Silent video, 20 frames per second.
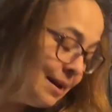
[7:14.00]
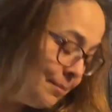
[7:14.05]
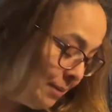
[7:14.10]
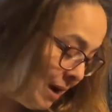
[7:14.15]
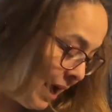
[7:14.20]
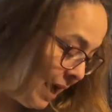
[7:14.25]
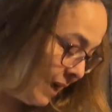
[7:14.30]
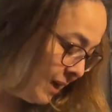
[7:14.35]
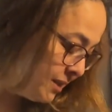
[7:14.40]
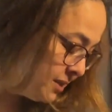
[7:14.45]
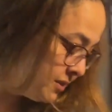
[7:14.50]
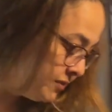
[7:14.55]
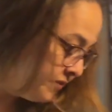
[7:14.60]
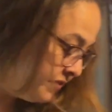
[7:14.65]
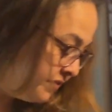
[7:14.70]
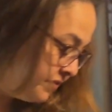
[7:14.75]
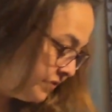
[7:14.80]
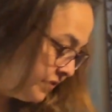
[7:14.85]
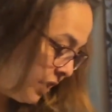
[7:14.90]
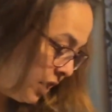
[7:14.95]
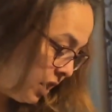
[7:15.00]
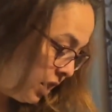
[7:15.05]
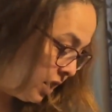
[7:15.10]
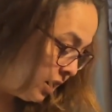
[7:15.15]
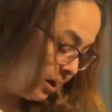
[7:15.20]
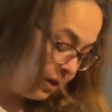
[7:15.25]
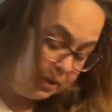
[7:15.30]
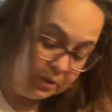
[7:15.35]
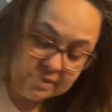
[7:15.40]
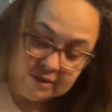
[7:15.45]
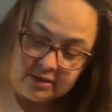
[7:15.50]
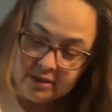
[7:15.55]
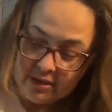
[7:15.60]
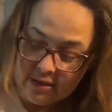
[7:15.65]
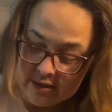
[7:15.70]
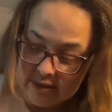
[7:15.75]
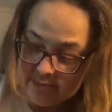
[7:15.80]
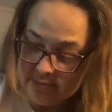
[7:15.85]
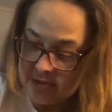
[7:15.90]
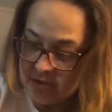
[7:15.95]
What do you want to say to Mila
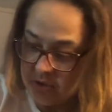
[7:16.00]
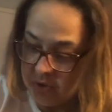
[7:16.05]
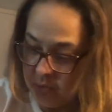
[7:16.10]
right now?